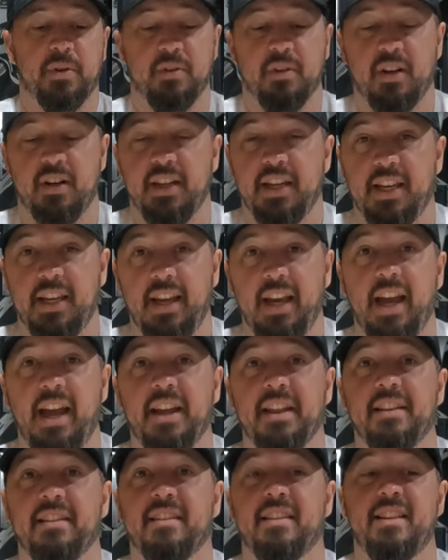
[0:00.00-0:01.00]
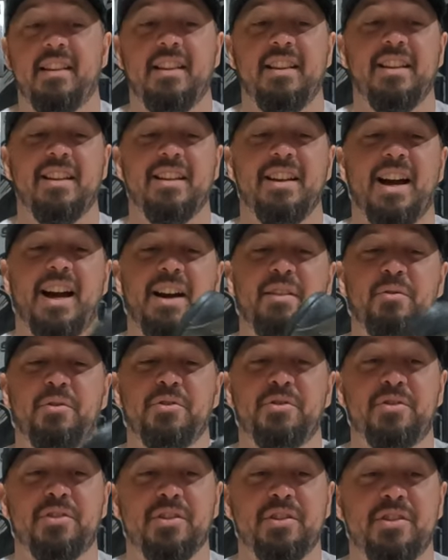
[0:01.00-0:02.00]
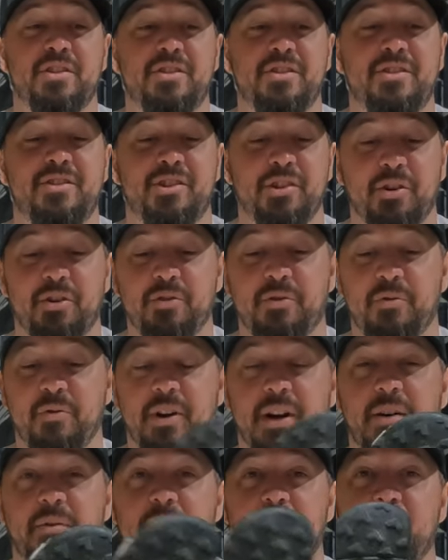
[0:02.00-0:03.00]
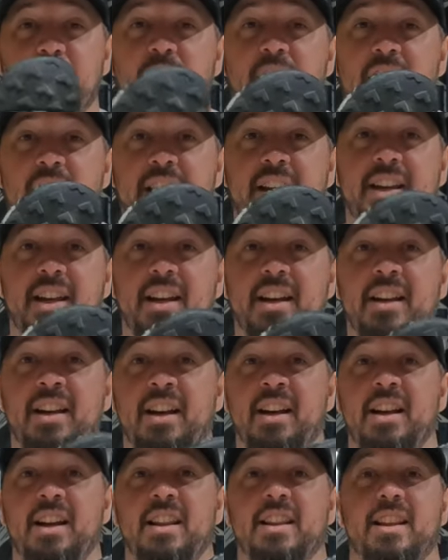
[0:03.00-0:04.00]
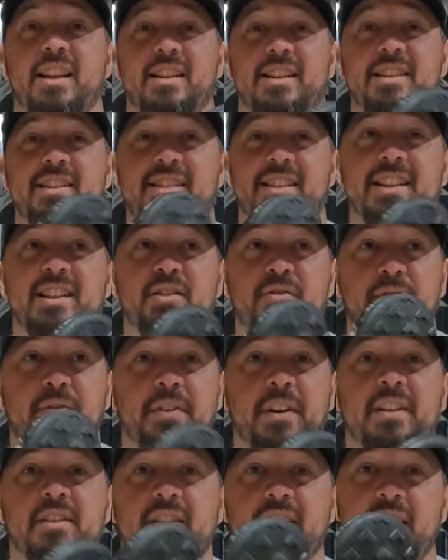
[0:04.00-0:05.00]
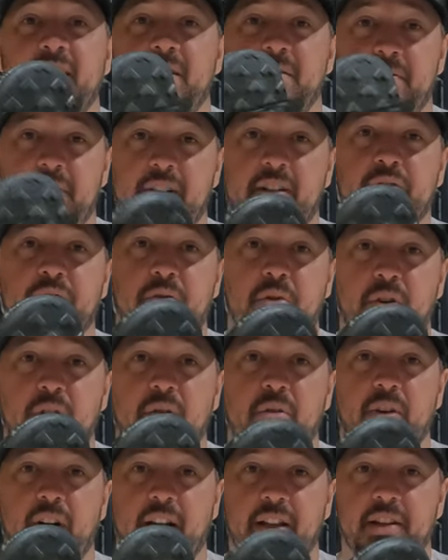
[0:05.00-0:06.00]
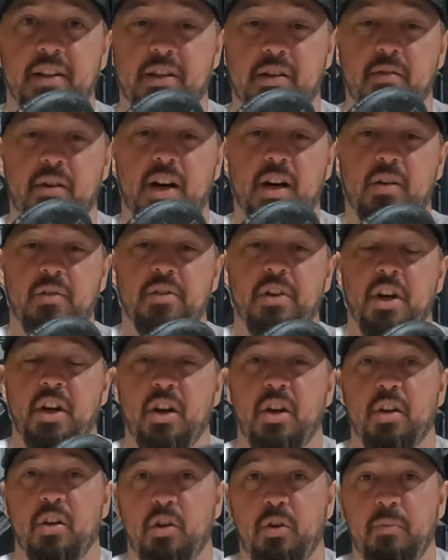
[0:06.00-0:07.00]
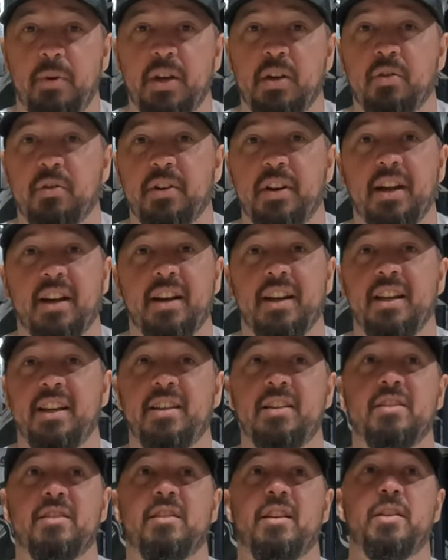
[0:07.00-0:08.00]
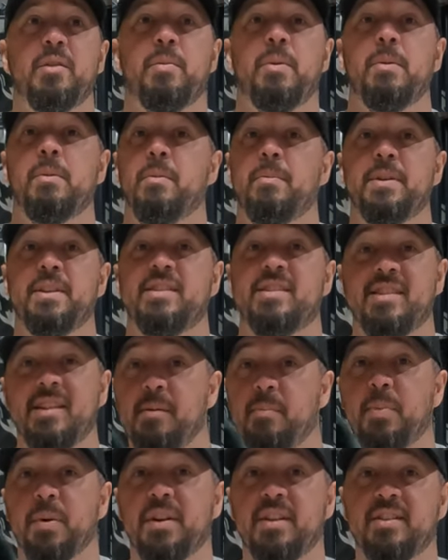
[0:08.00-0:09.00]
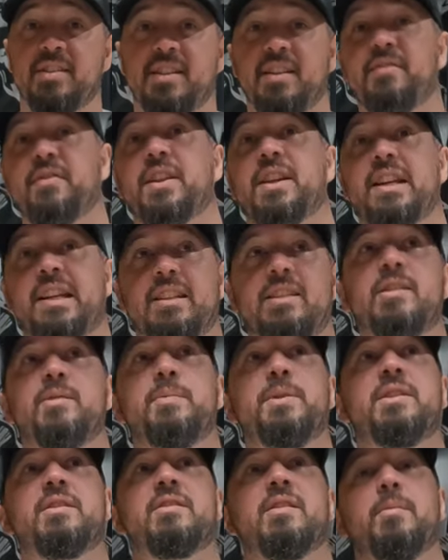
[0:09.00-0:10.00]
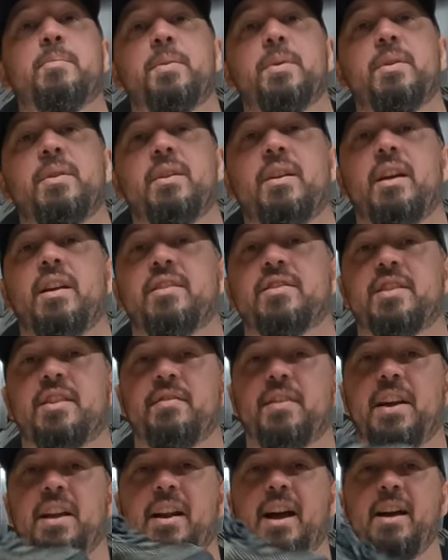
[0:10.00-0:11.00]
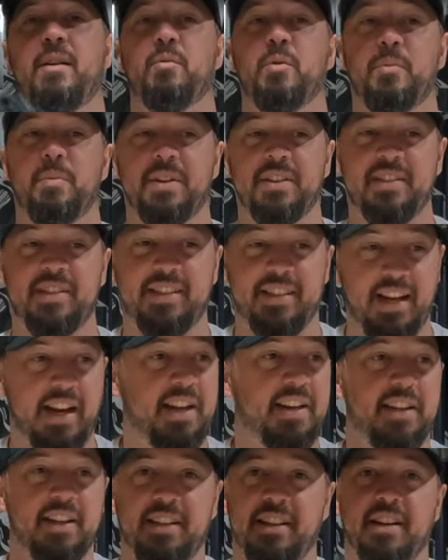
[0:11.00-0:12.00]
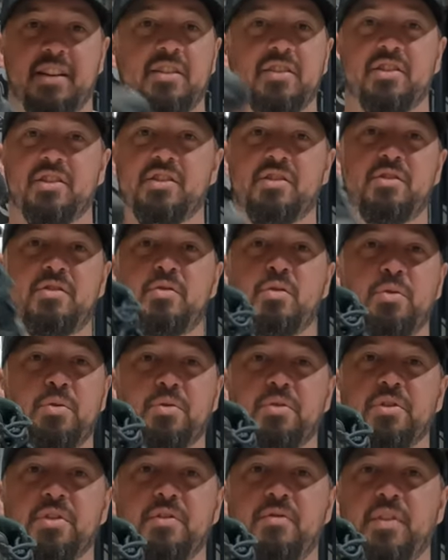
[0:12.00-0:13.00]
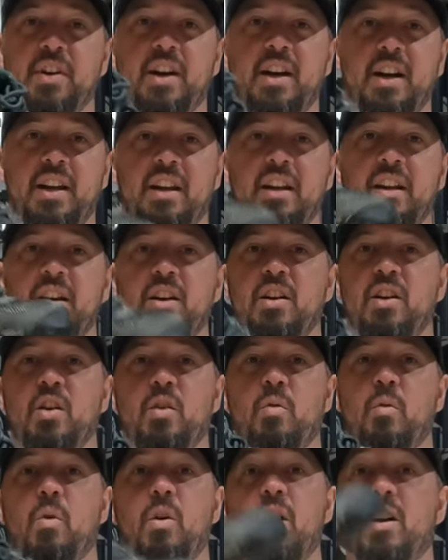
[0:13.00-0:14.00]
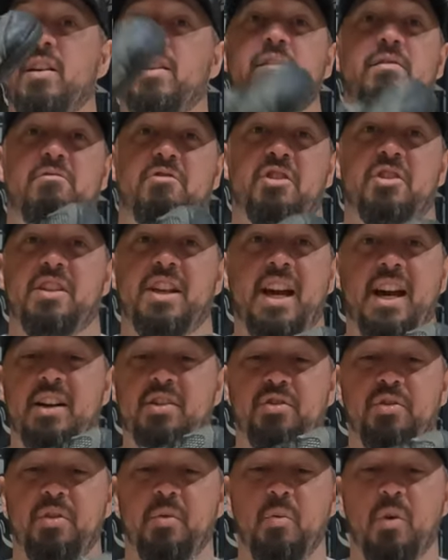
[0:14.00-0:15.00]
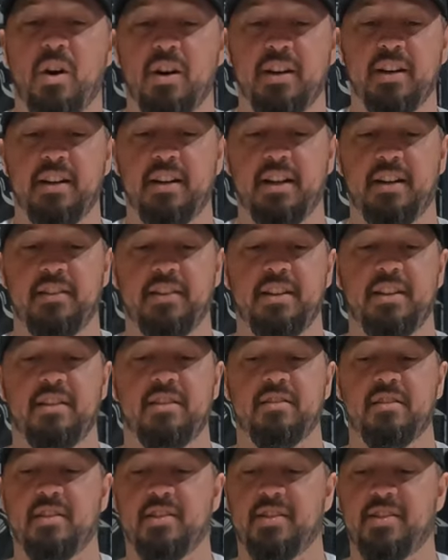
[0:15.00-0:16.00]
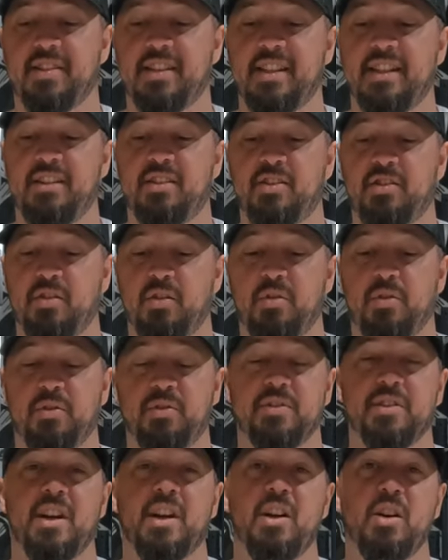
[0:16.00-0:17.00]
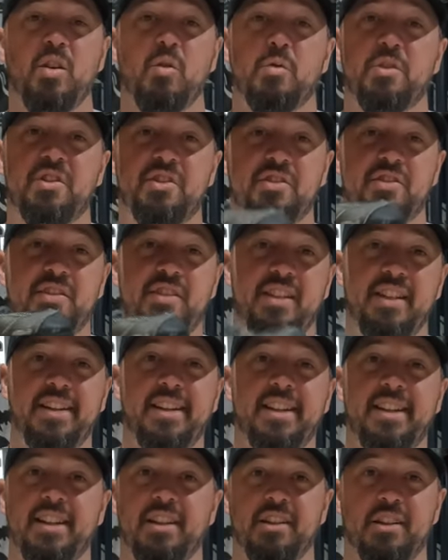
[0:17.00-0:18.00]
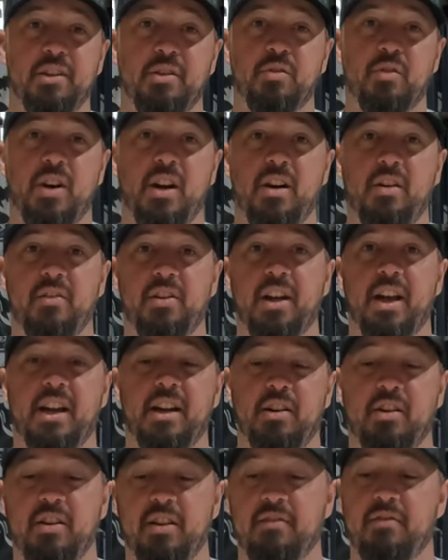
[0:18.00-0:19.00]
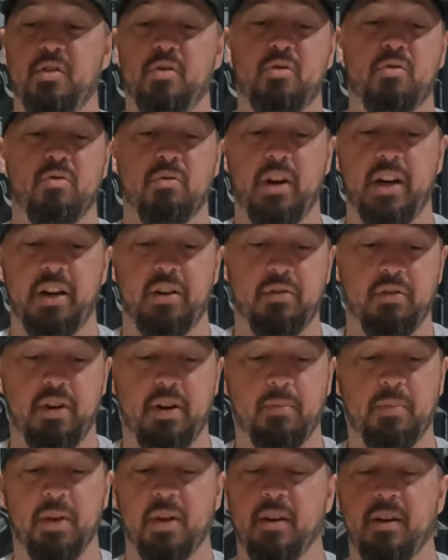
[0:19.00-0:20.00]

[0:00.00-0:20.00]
luggy, and I used to joke when I would go hiking that these things felt like Velcro on the ground. You'd be going down a hill, other people would be slipping and stuff, the kids would be slipping and stuff, and I would be standing there just totally fine, walking, just casually walking down the hill, because these soles would just dig into the ground and give you great grip.